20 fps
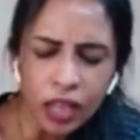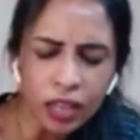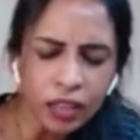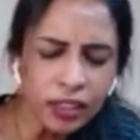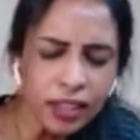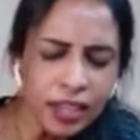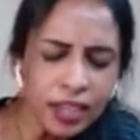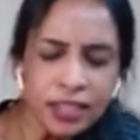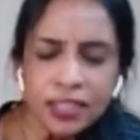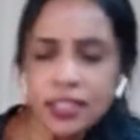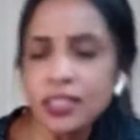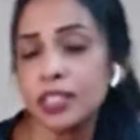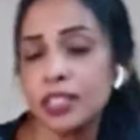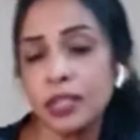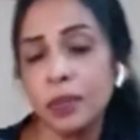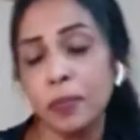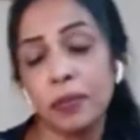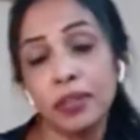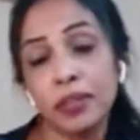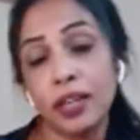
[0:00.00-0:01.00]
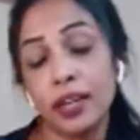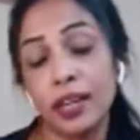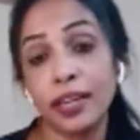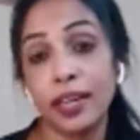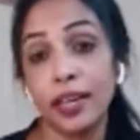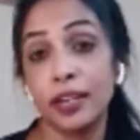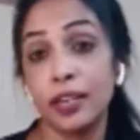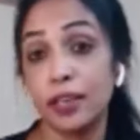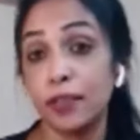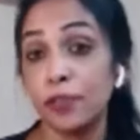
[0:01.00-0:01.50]
There is a tip that I
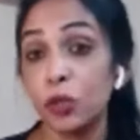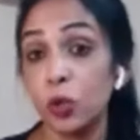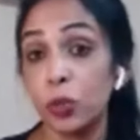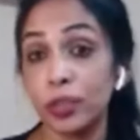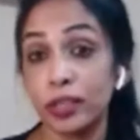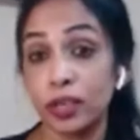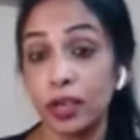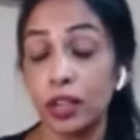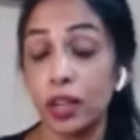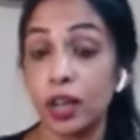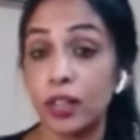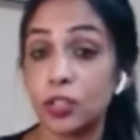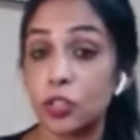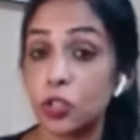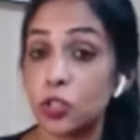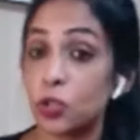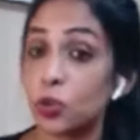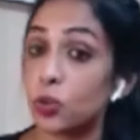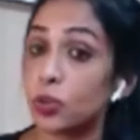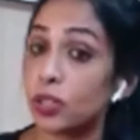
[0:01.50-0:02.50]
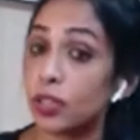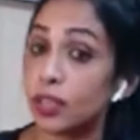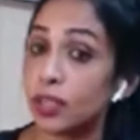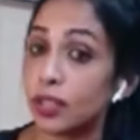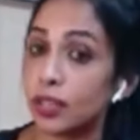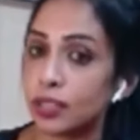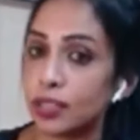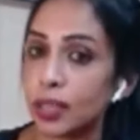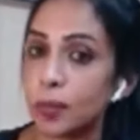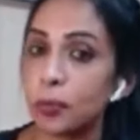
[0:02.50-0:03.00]
can give you with regards to the
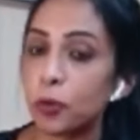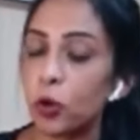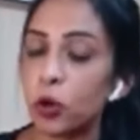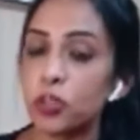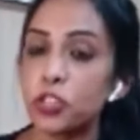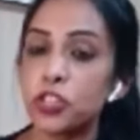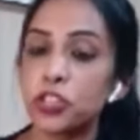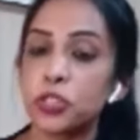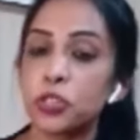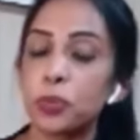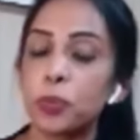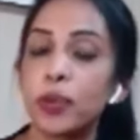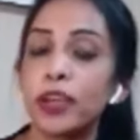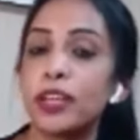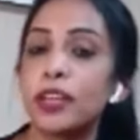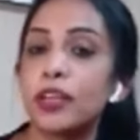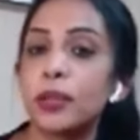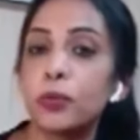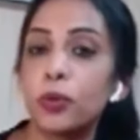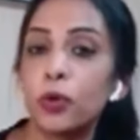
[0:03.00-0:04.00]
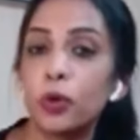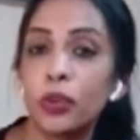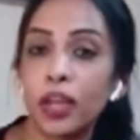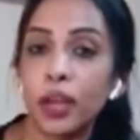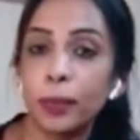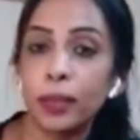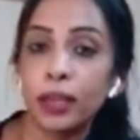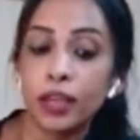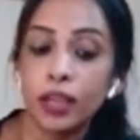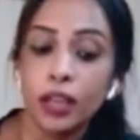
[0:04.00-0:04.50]
subconscious mind
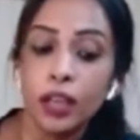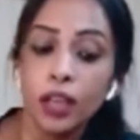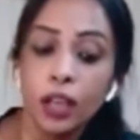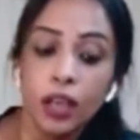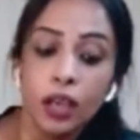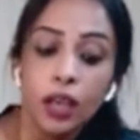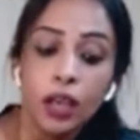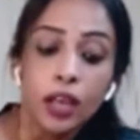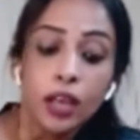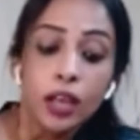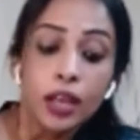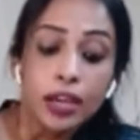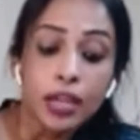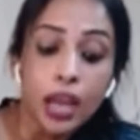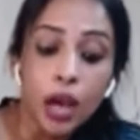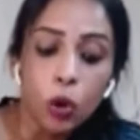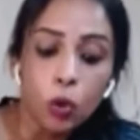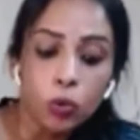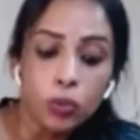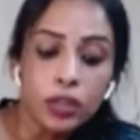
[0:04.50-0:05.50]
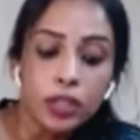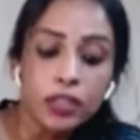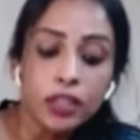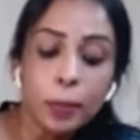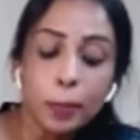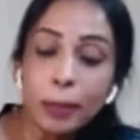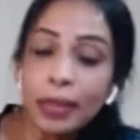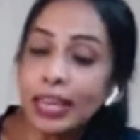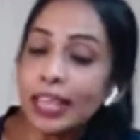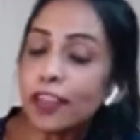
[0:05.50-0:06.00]
reprogramming. Now, the
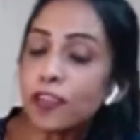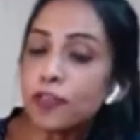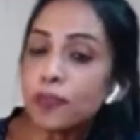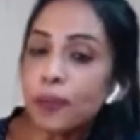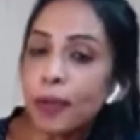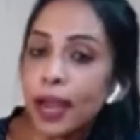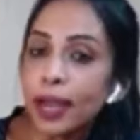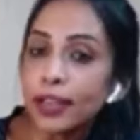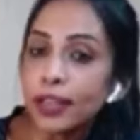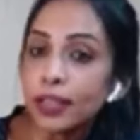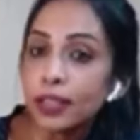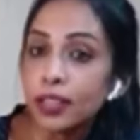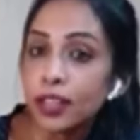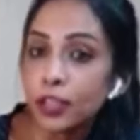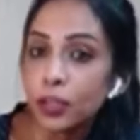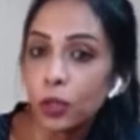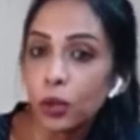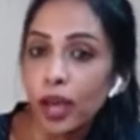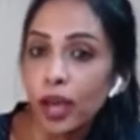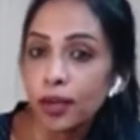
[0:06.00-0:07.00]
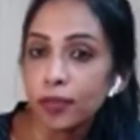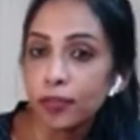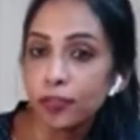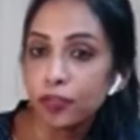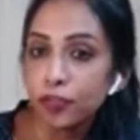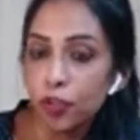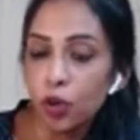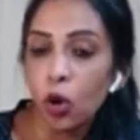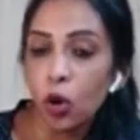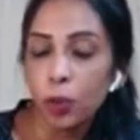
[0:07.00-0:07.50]
belief pattern that you have
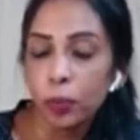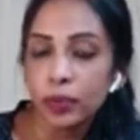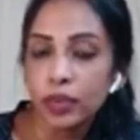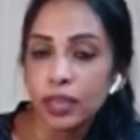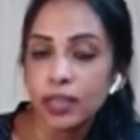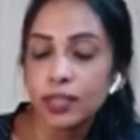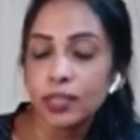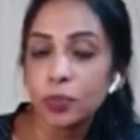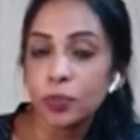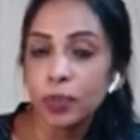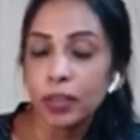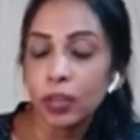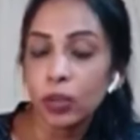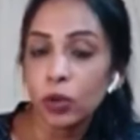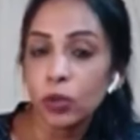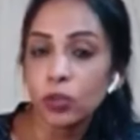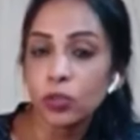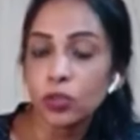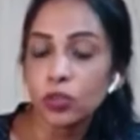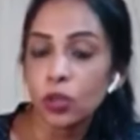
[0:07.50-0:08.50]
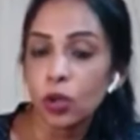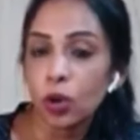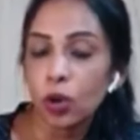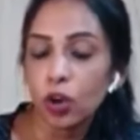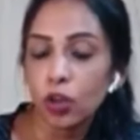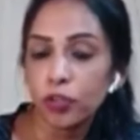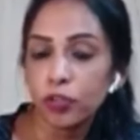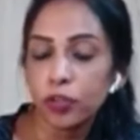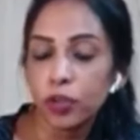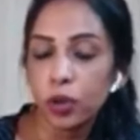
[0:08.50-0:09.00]
formed is because
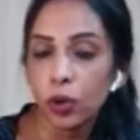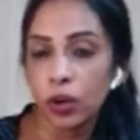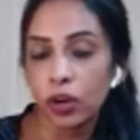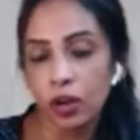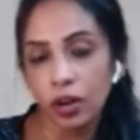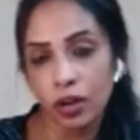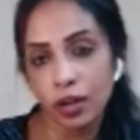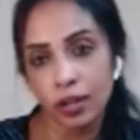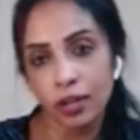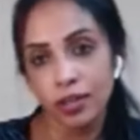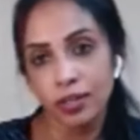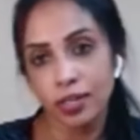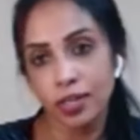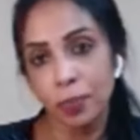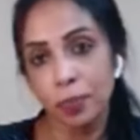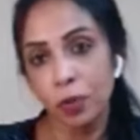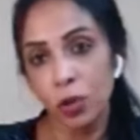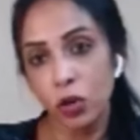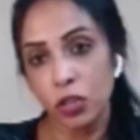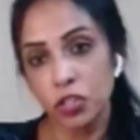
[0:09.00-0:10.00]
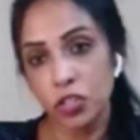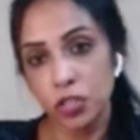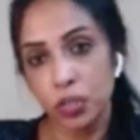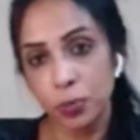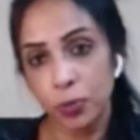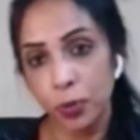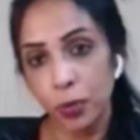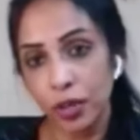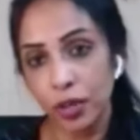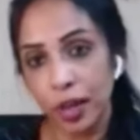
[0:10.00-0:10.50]
of your subconscious
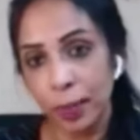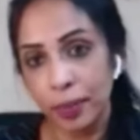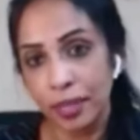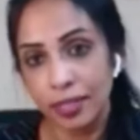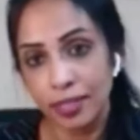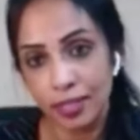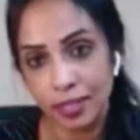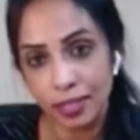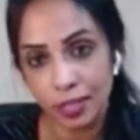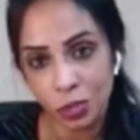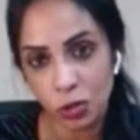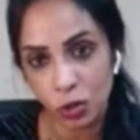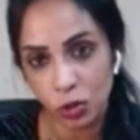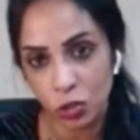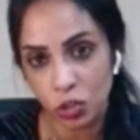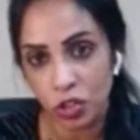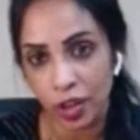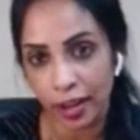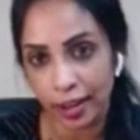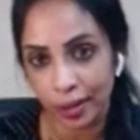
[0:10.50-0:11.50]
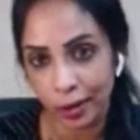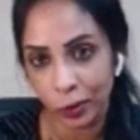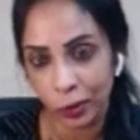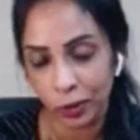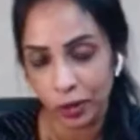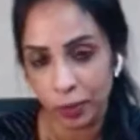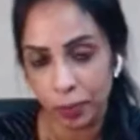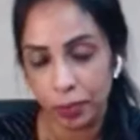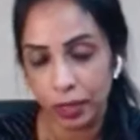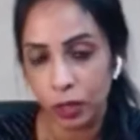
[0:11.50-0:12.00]
programming since your
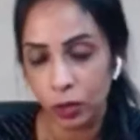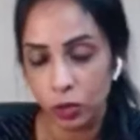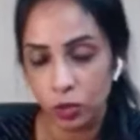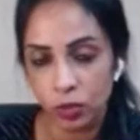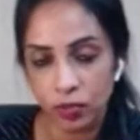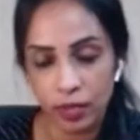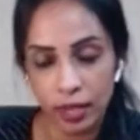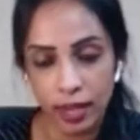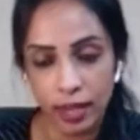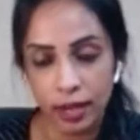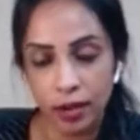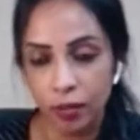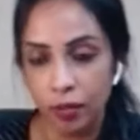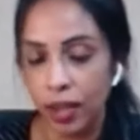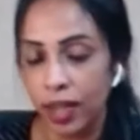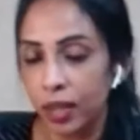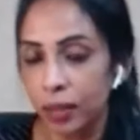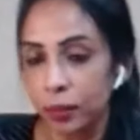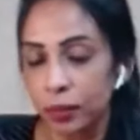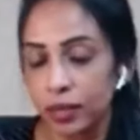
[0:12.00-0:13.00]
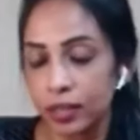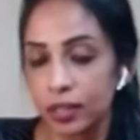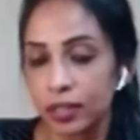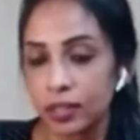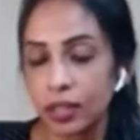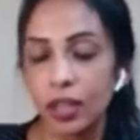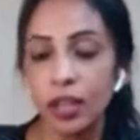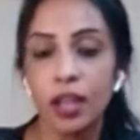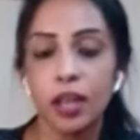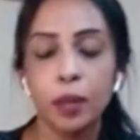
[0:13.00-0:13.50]
childhood, because of the environment,
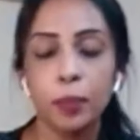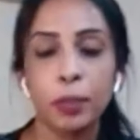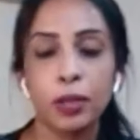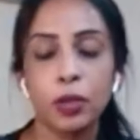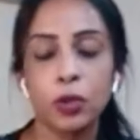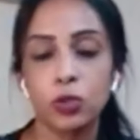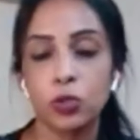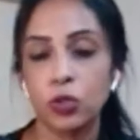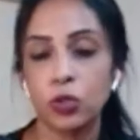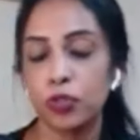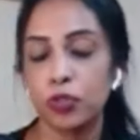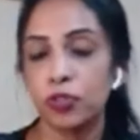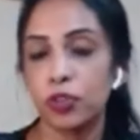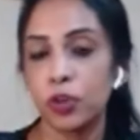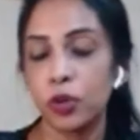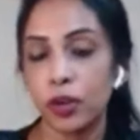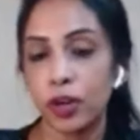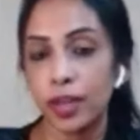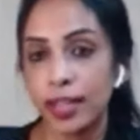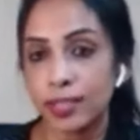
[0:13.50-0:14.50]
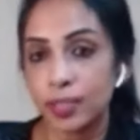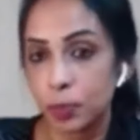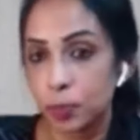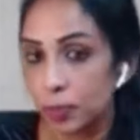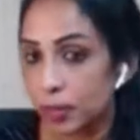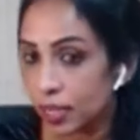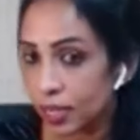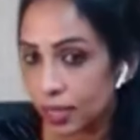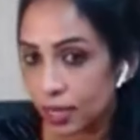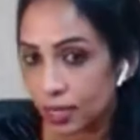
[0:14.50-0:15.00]
because of your
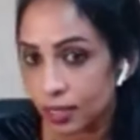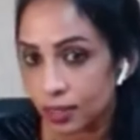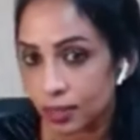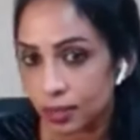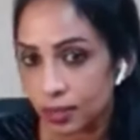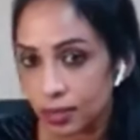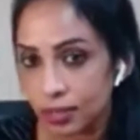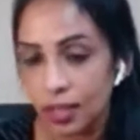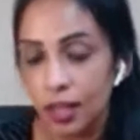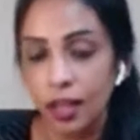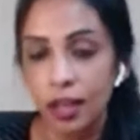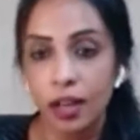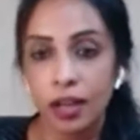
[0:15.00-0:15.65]
experience,